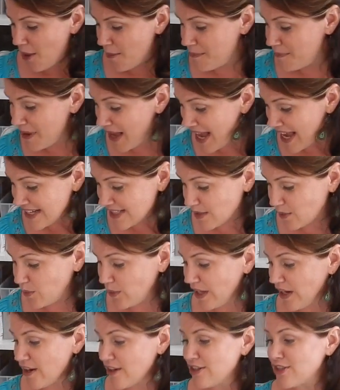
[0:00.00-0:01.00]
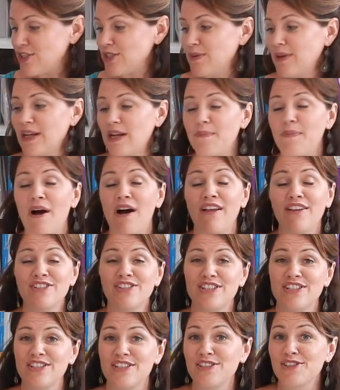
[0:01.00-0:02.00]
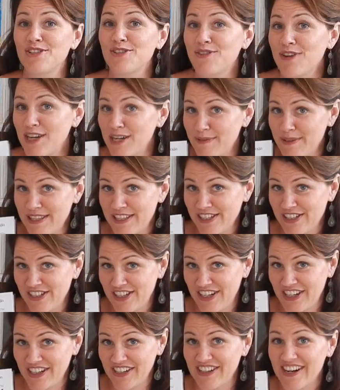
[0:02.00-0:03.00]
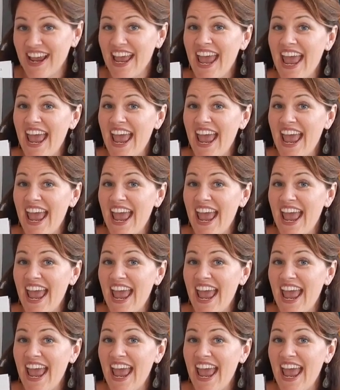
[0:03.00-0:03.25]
But we are doing Apologies Astronomy this year.